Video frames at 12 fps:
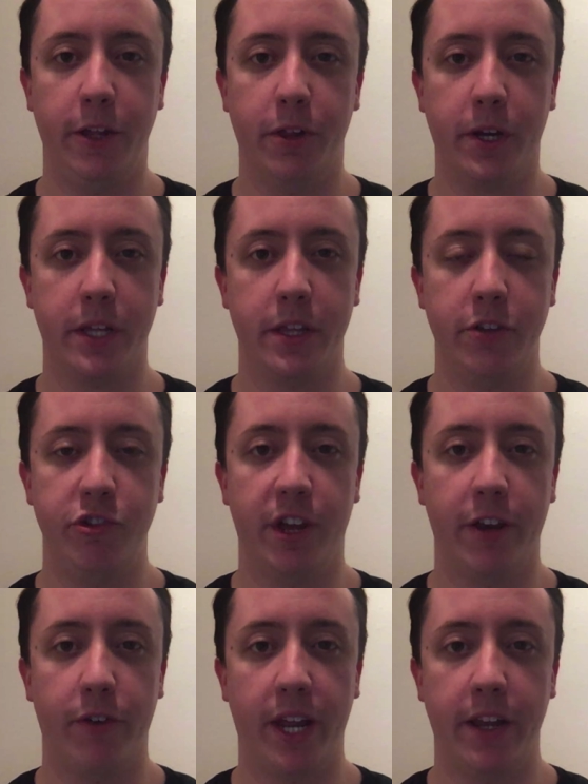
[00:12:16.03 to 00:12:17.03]
you look at the
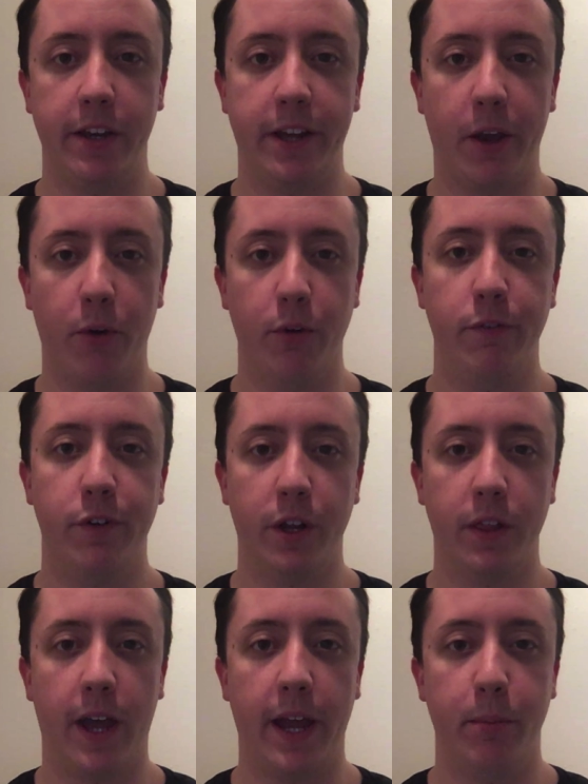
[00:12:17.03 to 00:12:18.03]
generated code for a
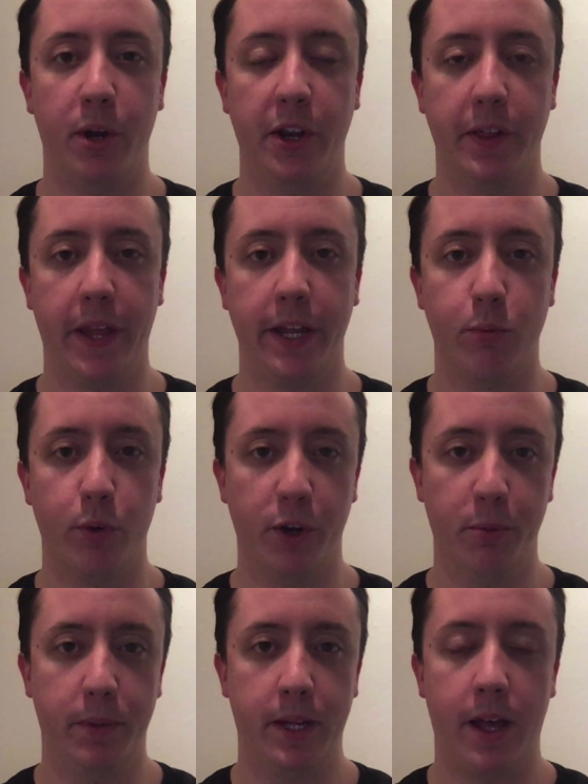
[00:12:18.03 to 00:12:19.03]
library like
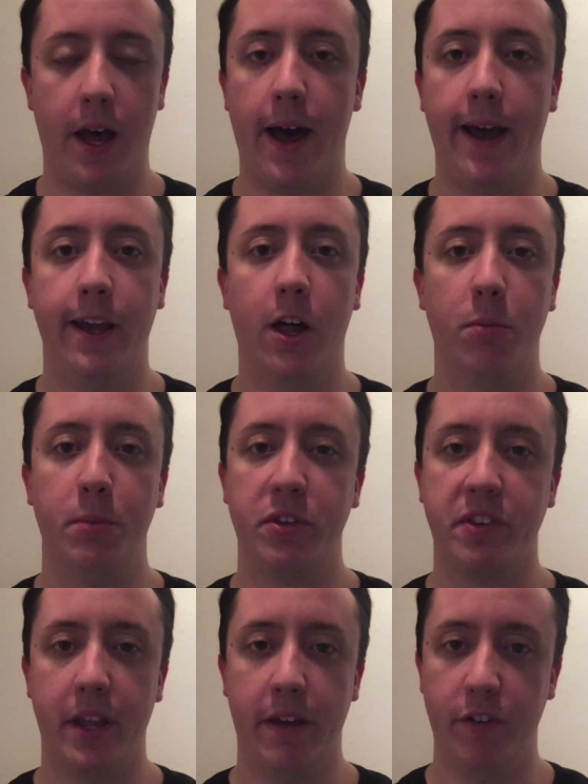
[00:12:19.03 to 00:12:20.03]
Room. I
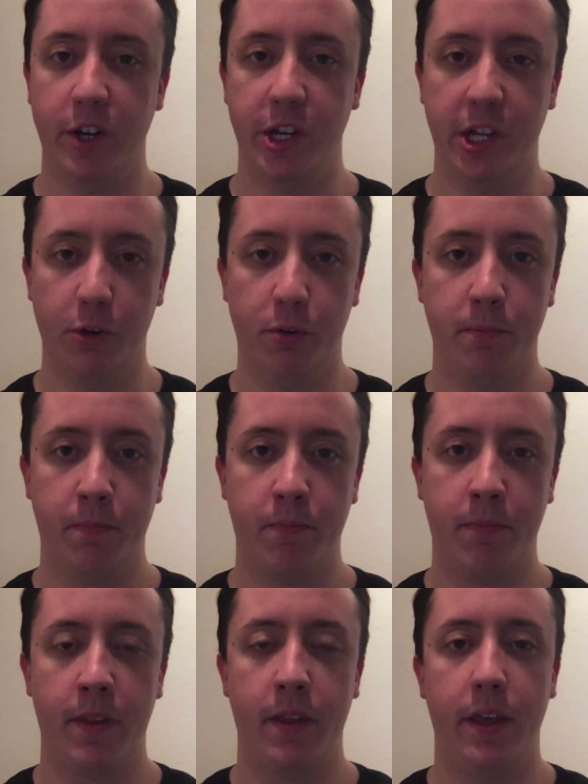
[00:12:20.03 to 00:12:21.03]
almost never do.
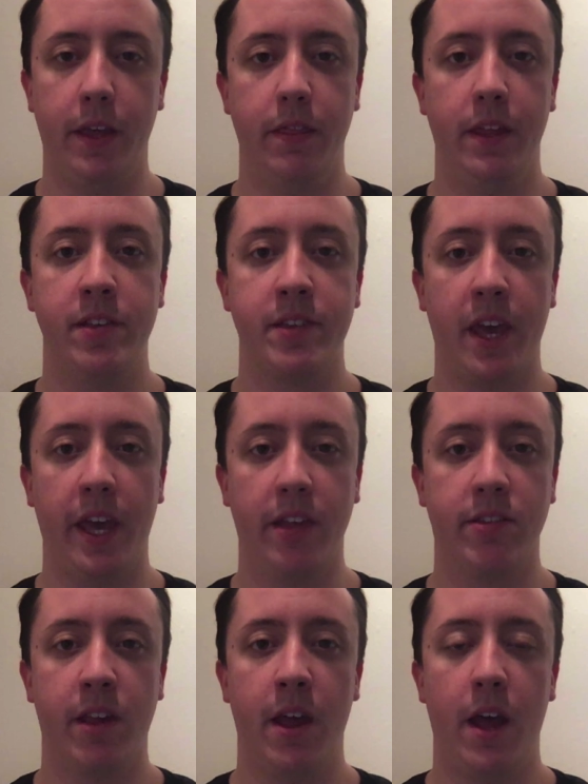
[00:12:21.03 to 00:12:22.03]
In this
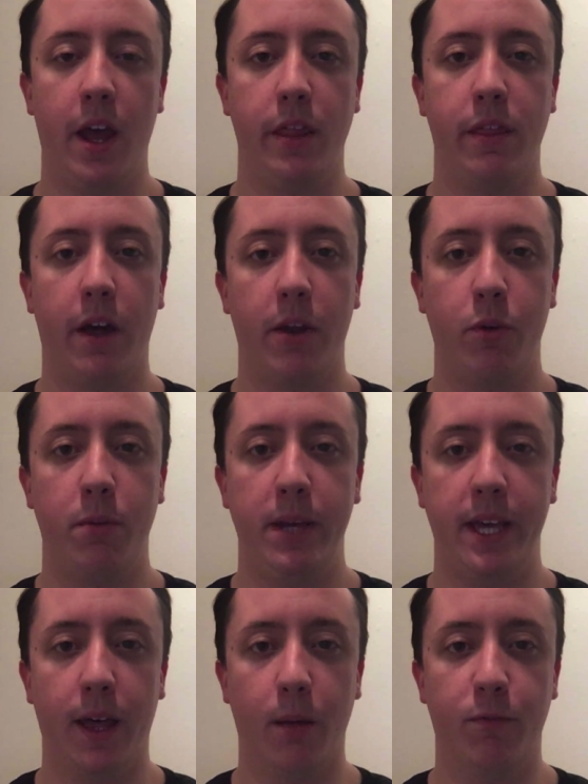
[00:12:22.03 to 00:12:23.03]
case, I thought it would
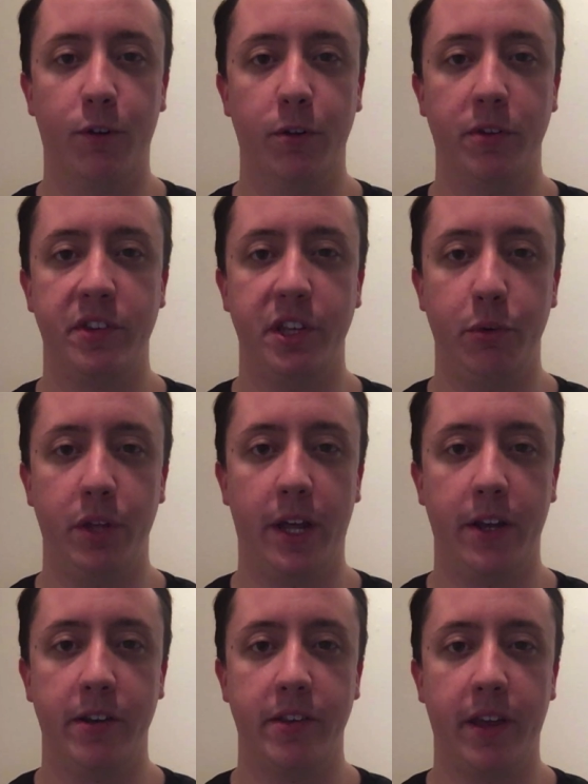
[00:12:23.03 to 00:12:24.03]
be helpful so you would
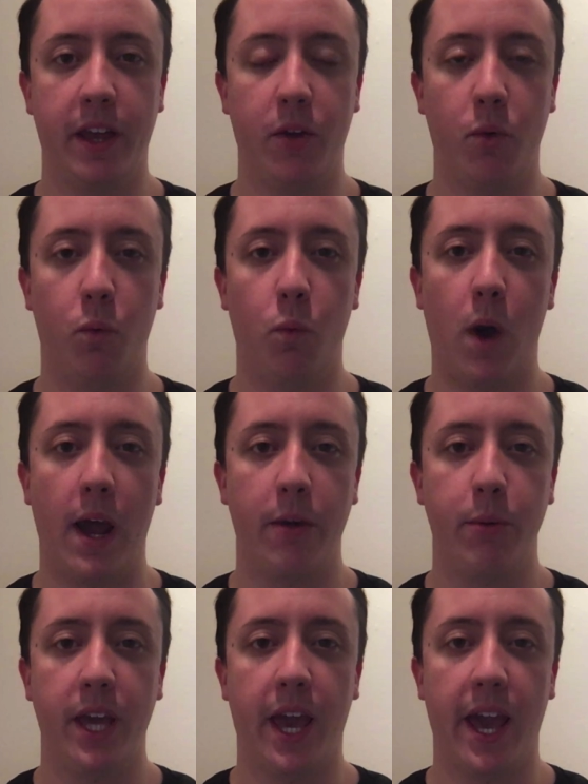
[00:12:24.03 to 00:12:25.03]
understand why
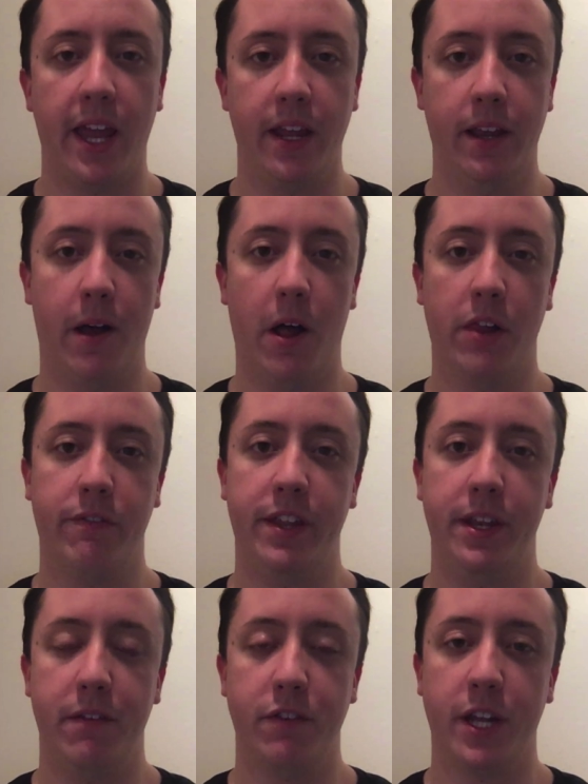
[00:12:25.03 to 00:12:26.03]
we added all of the
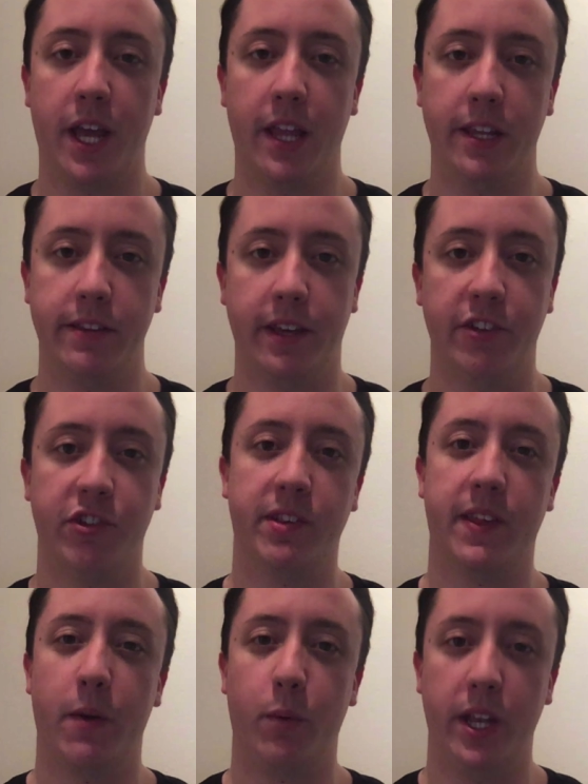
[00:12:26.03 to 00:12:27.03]
different annotations
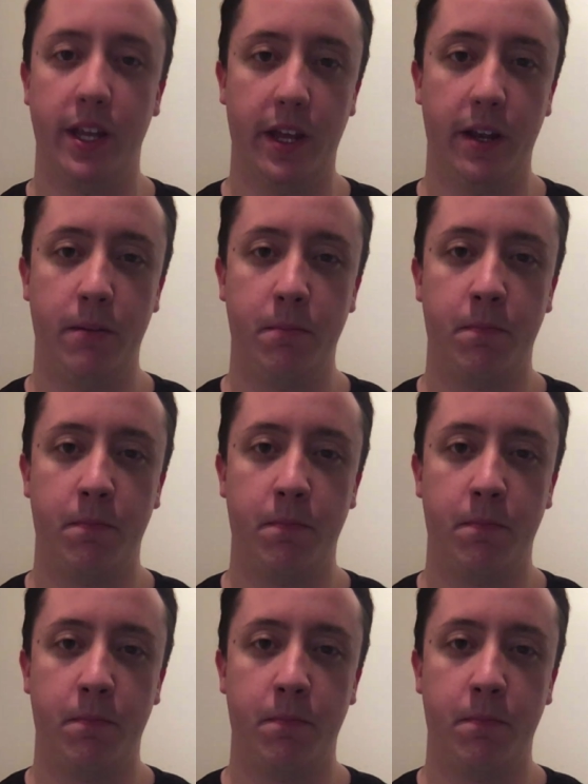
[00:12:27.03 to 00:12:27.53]
that we did.